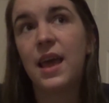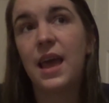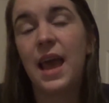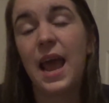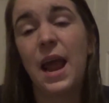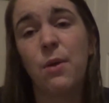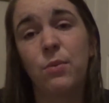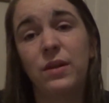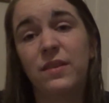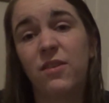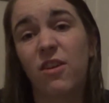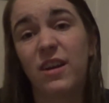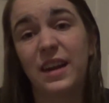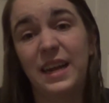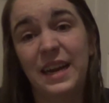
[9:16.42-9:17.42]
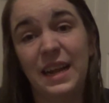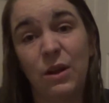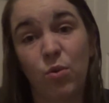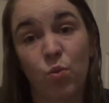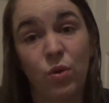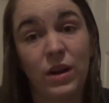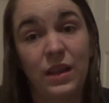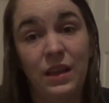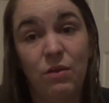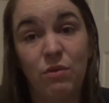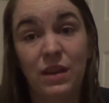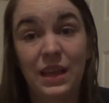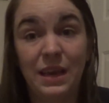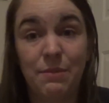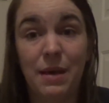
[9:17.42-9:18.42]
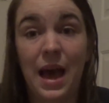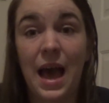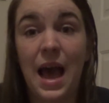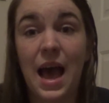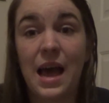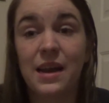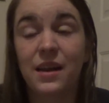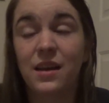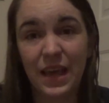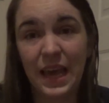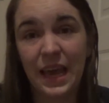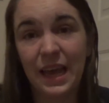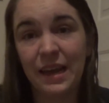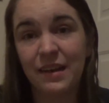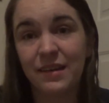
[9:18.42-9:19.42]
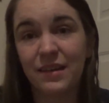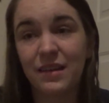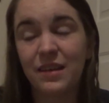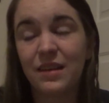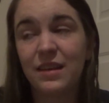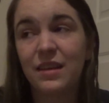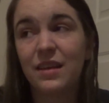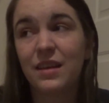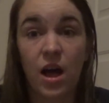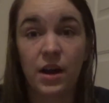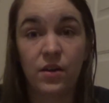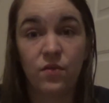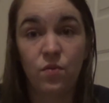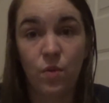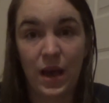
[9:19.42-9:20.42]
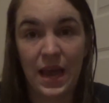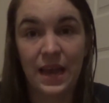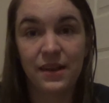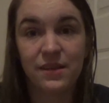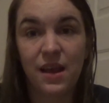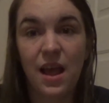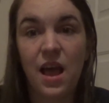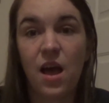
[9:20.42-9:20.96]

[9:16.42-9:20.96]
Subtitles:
And we started eating really, really bad. Gained a lot of weight.